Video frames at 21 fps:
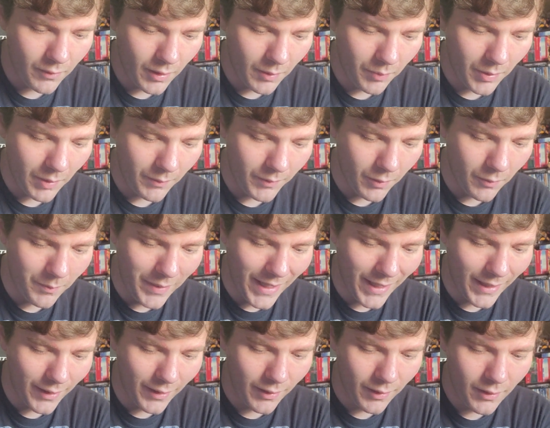I'll probably go
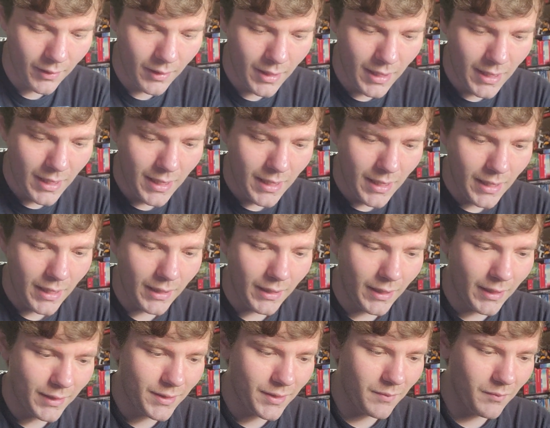back
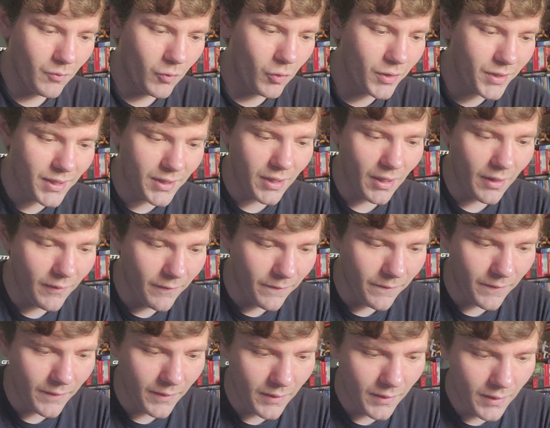and get some more
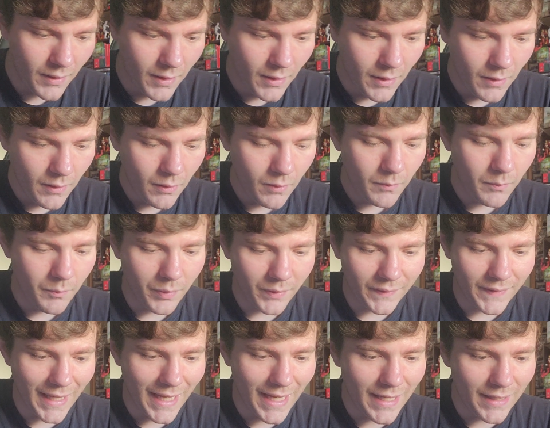stuff,
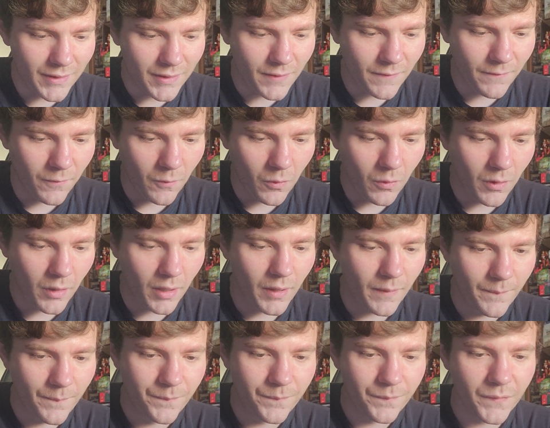but that is for
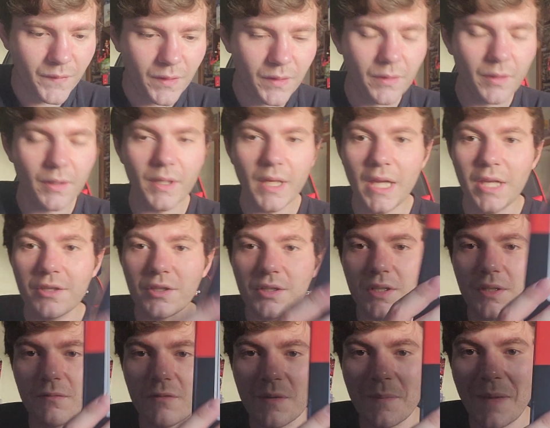the
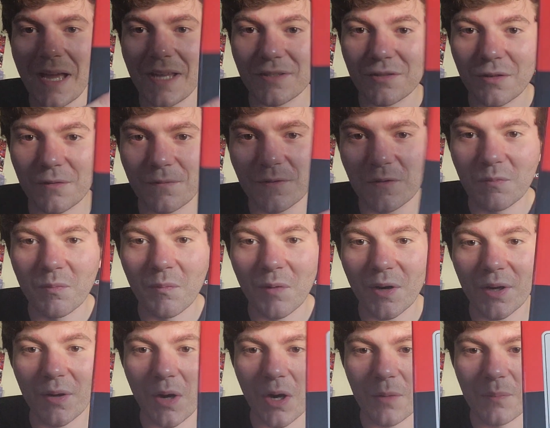HD remaster of Super
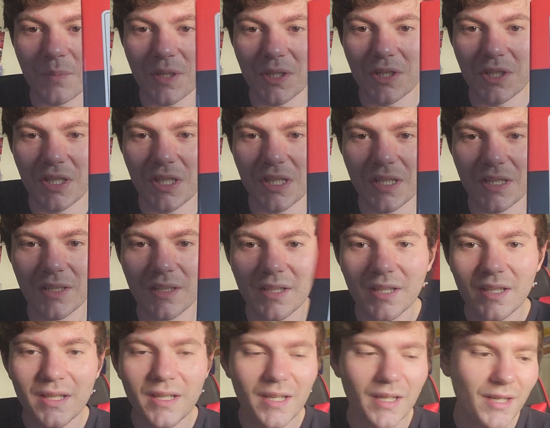Mario RPG.
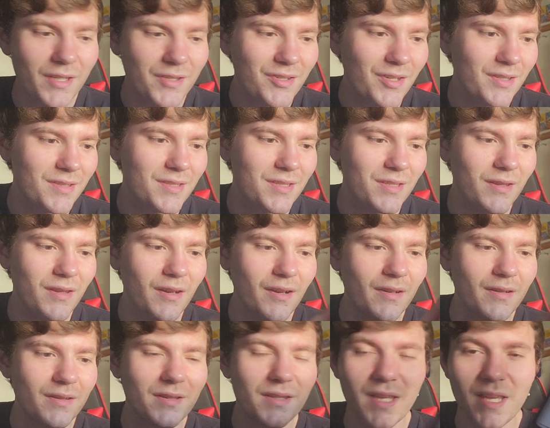And as you can see there,
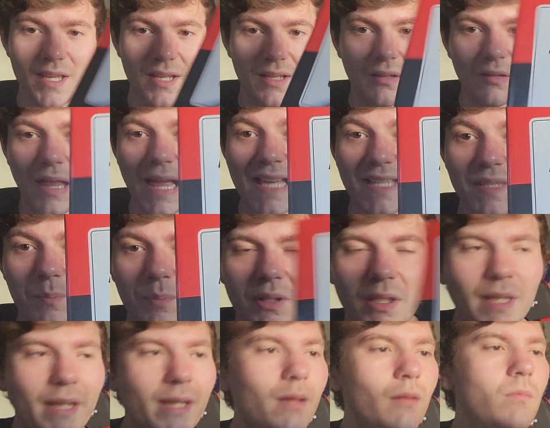it's a glass
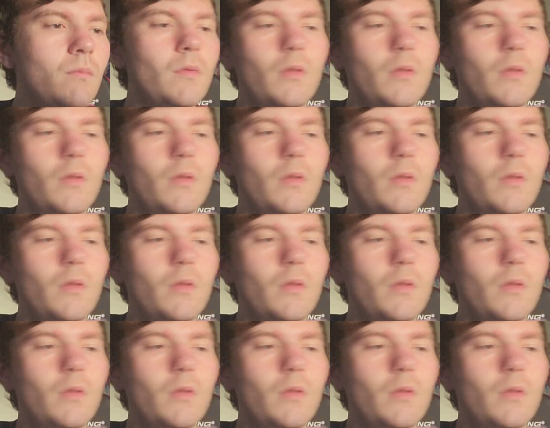plate.